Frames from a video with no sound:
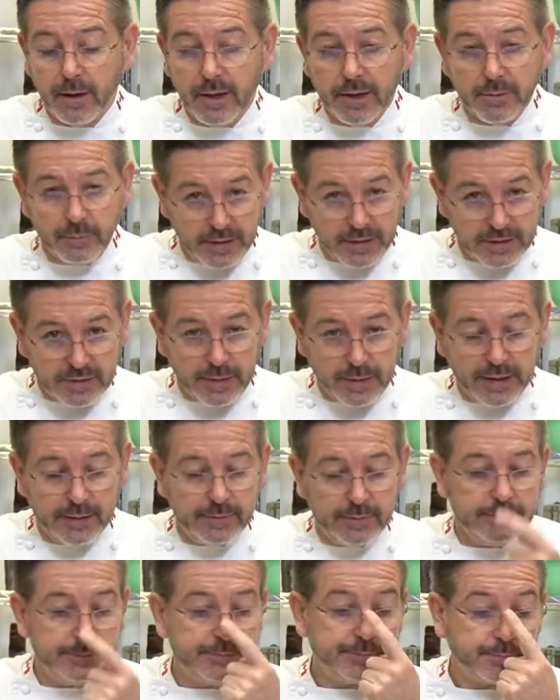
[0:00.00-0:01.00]
Let me
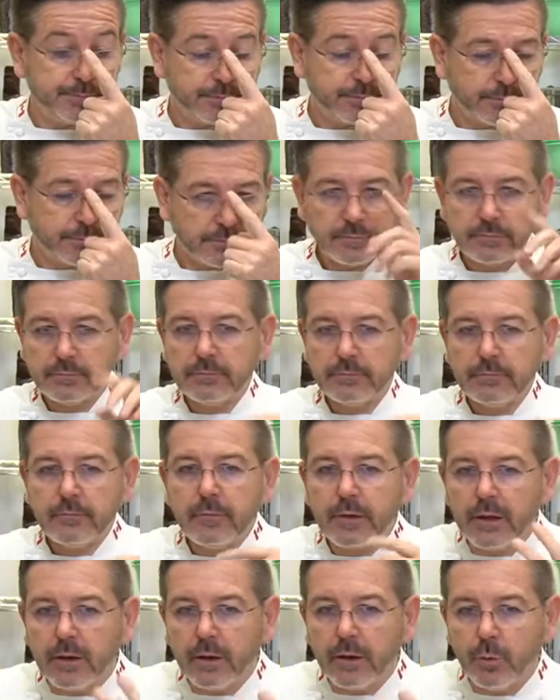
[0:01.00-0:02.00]
explain.
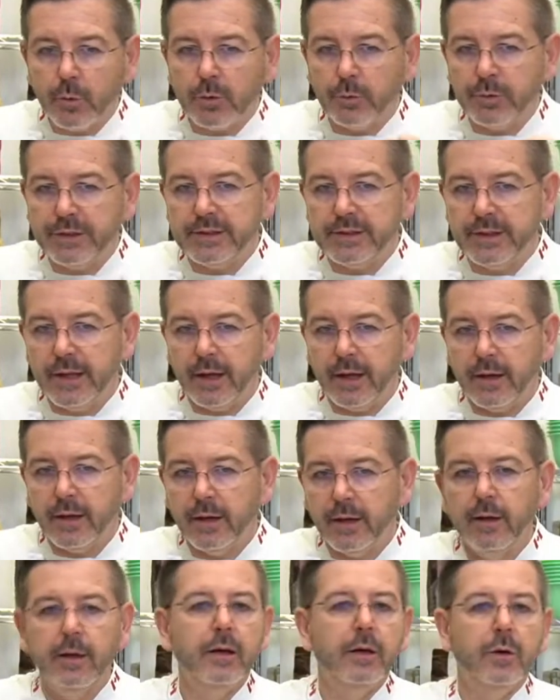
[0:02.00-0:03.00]
When we say
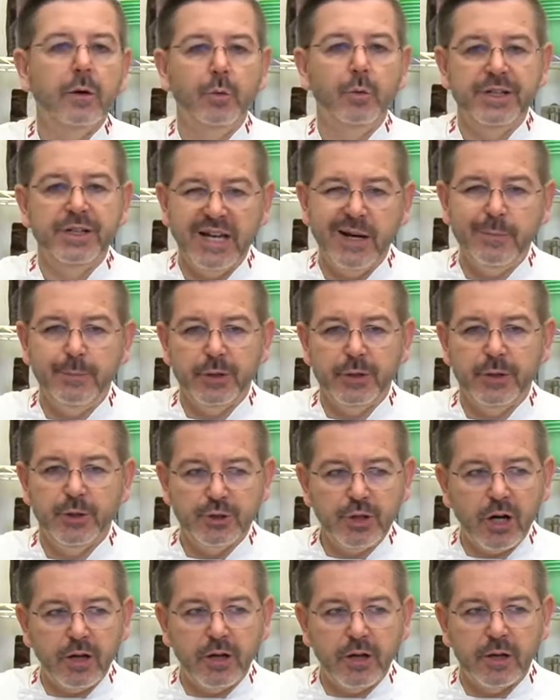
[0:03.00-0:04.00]
we temper the
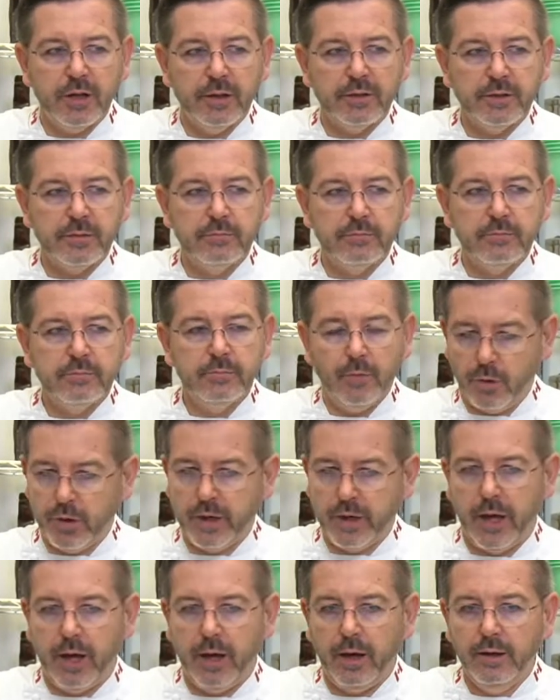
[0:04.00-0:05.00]
chocolate,
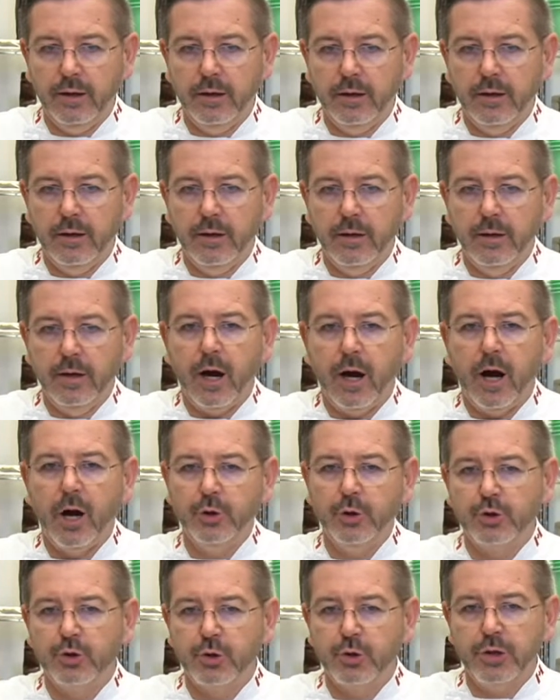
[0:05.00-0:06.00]
okay, are
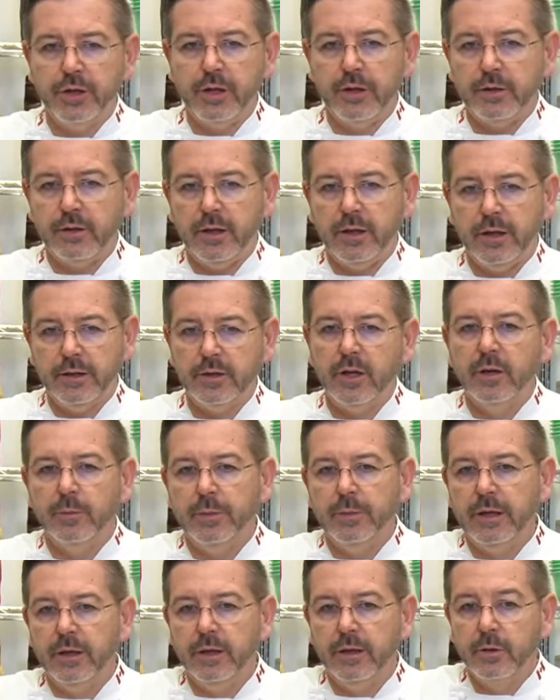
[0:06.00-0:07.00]
you sure that it's going to
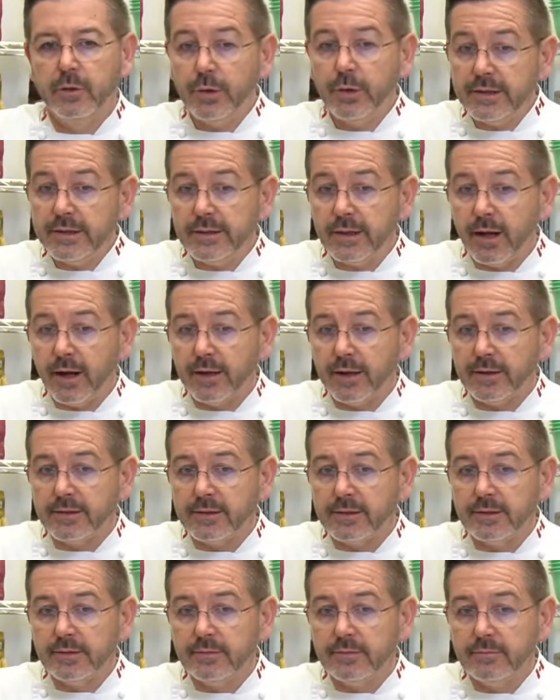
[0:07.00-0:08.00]
be
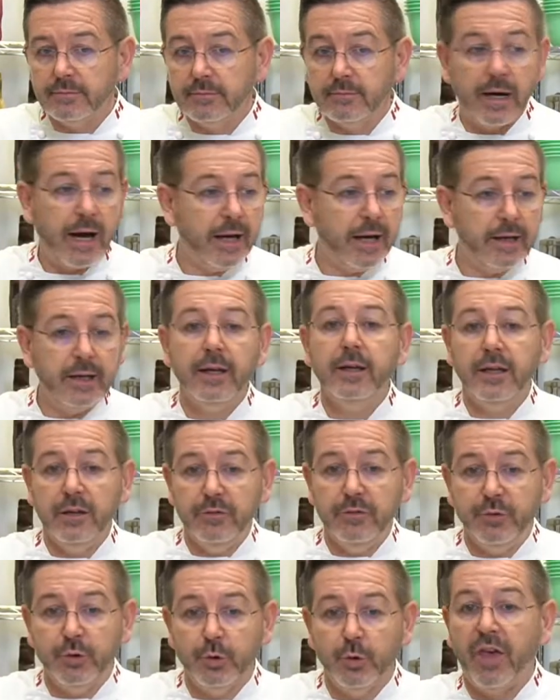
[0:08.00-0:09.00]
crystallized? I can
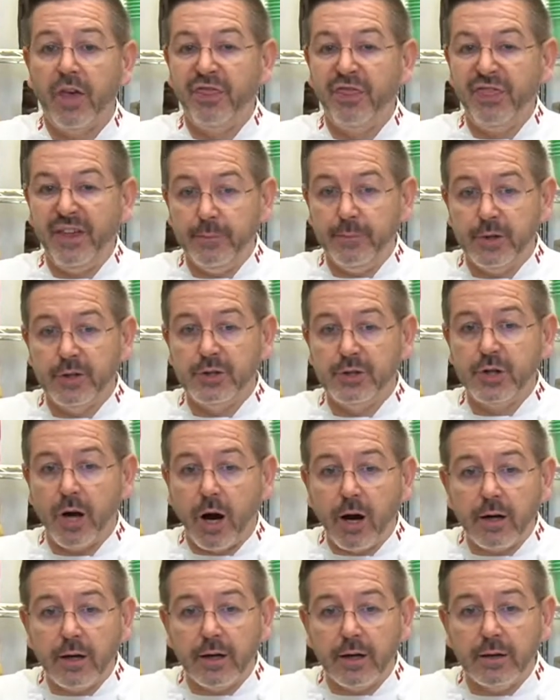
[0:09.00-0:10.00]
give you a tempered
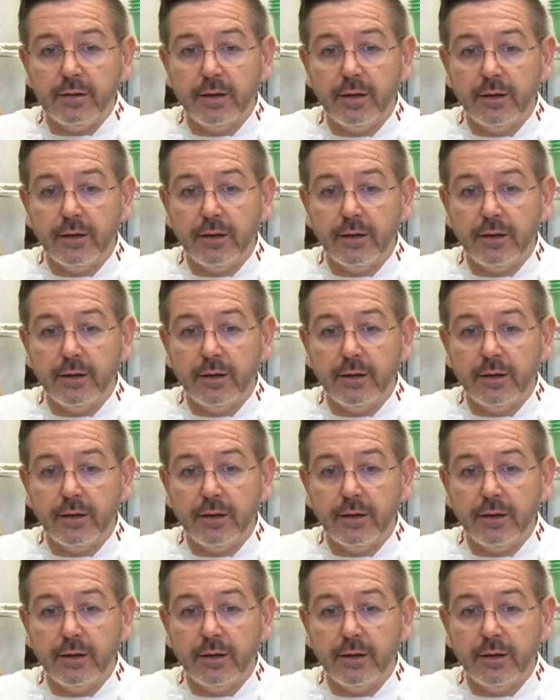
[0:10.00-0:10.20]
chocolate